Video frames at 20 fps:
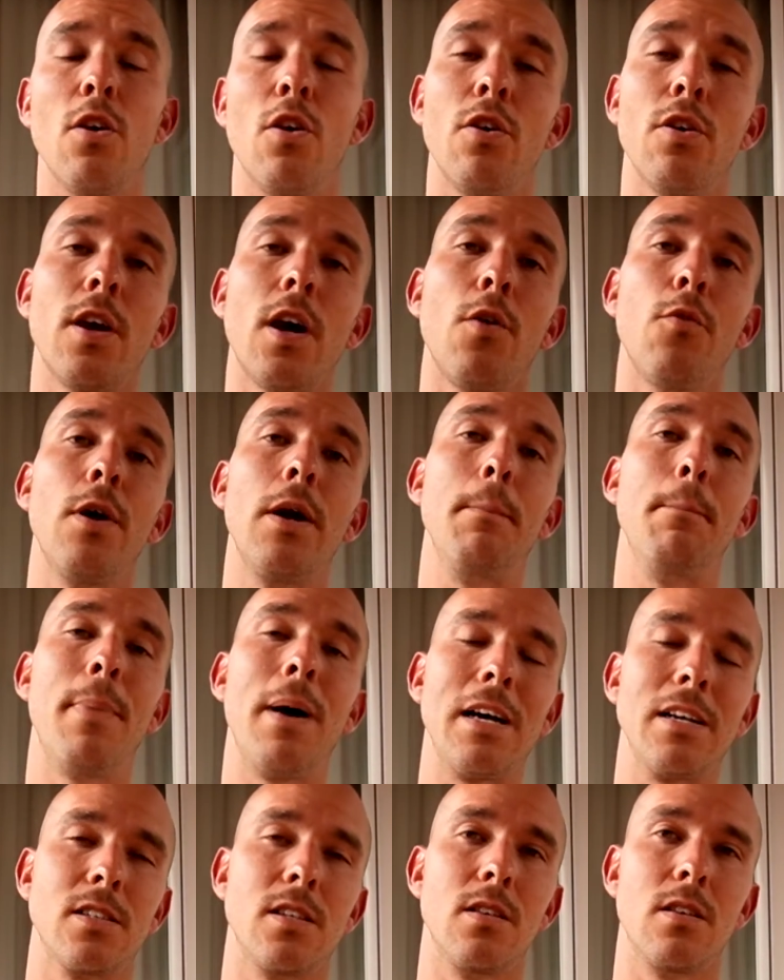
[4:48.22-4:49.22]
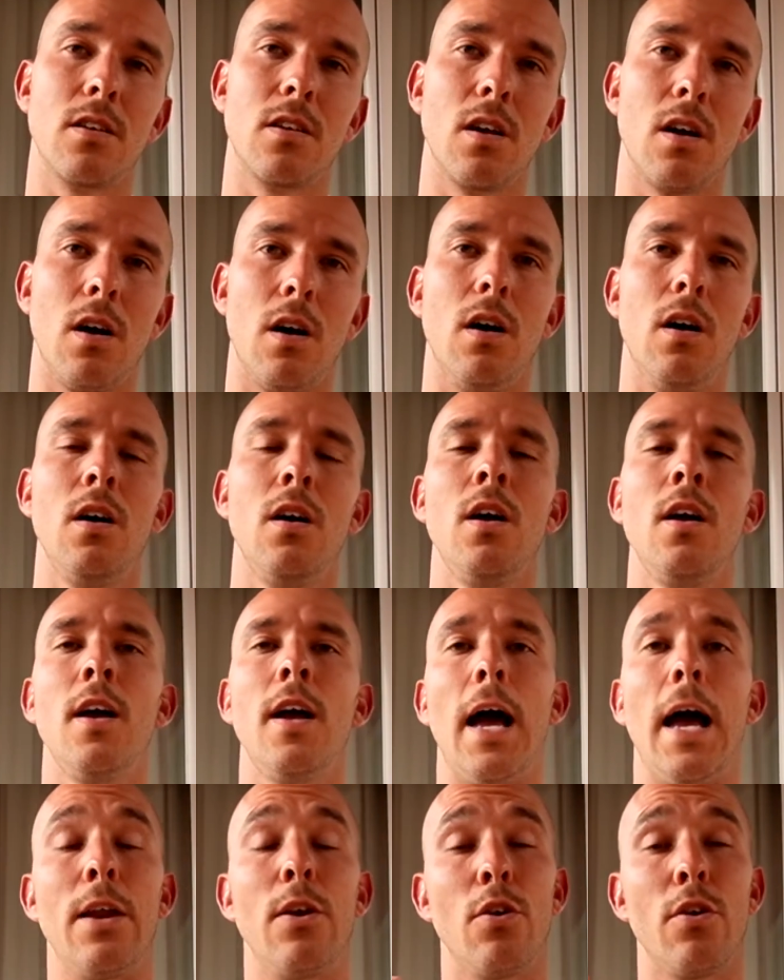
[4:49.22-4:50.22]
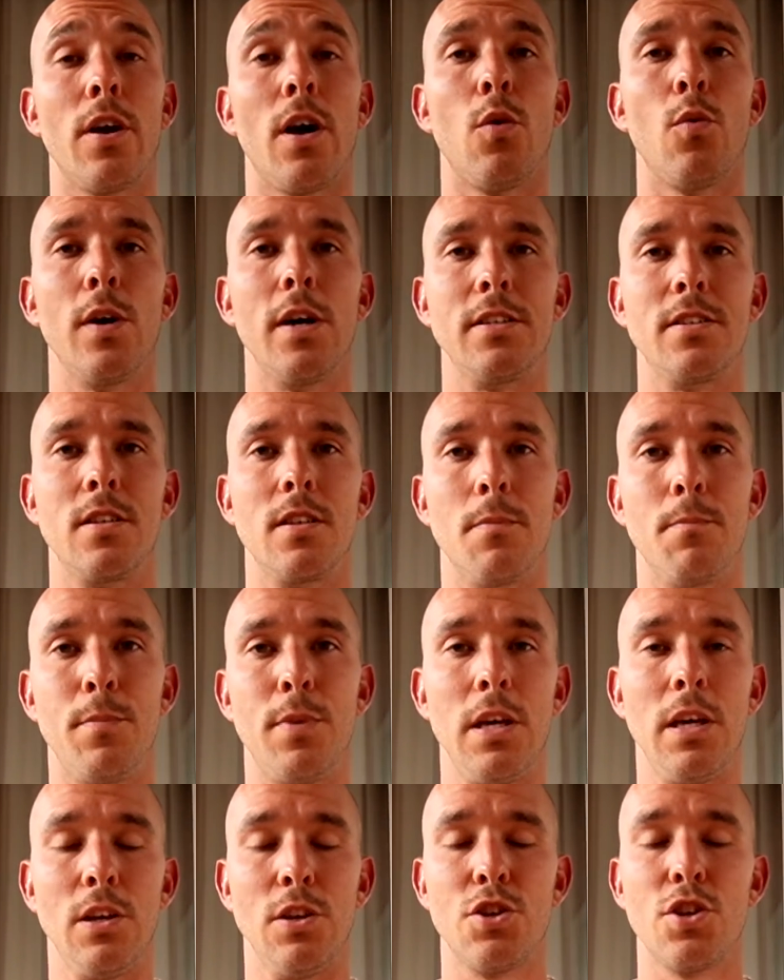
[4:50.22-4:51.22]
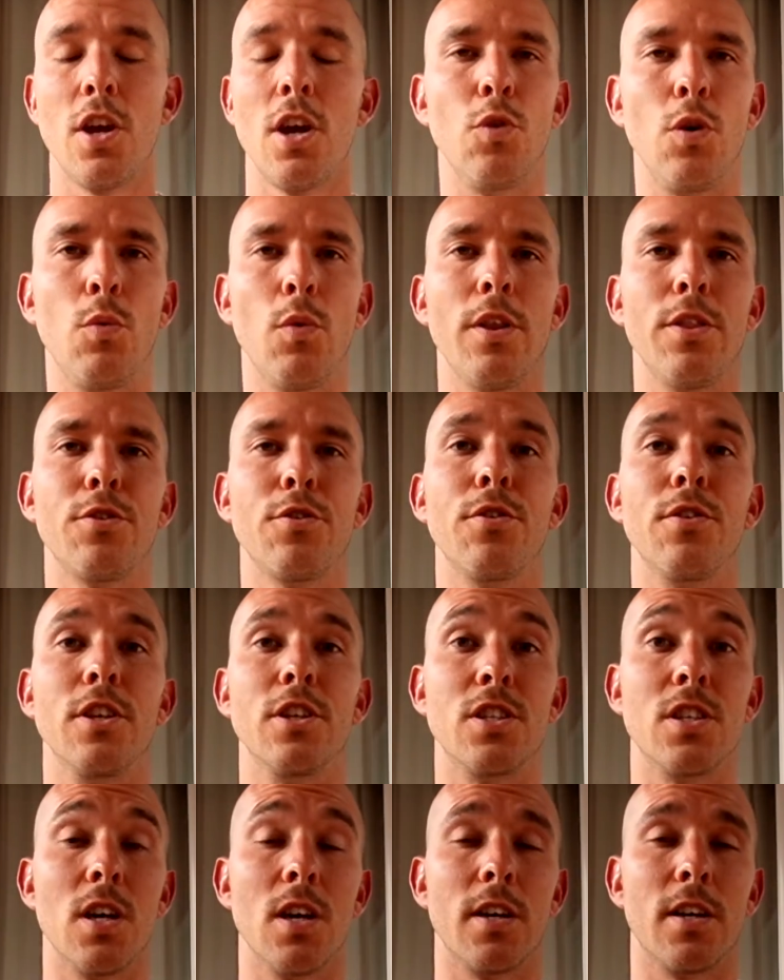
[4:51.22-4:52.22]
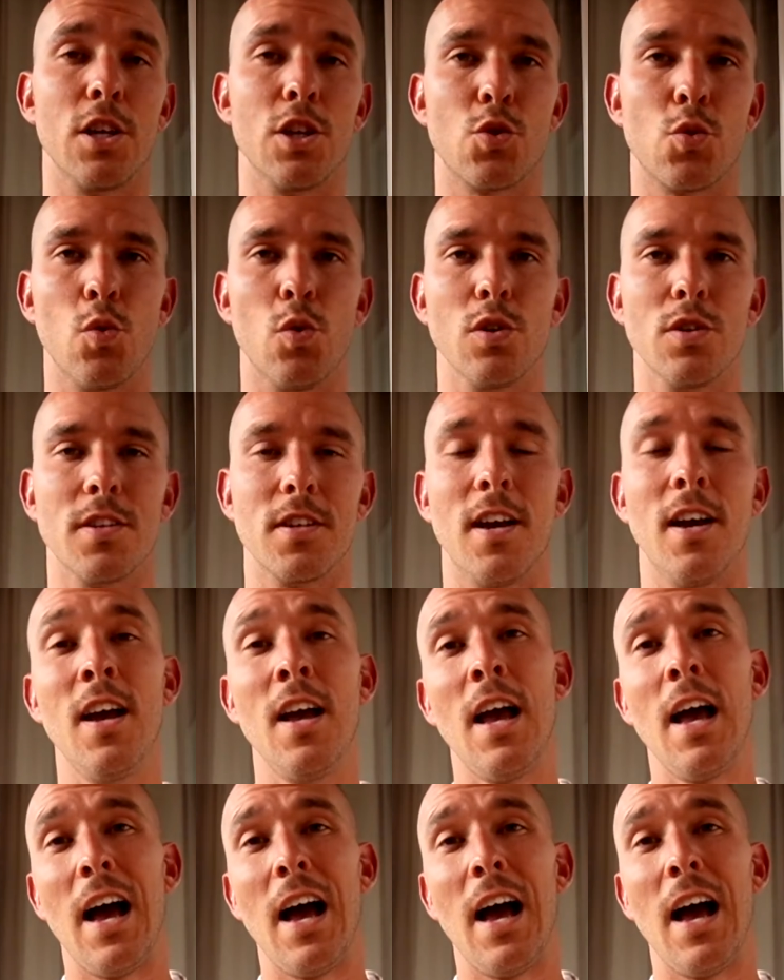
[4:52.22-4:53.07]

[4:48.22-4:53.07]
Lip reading: on our way back to the car and on our way to the beach, we went through the Turkish Quarter.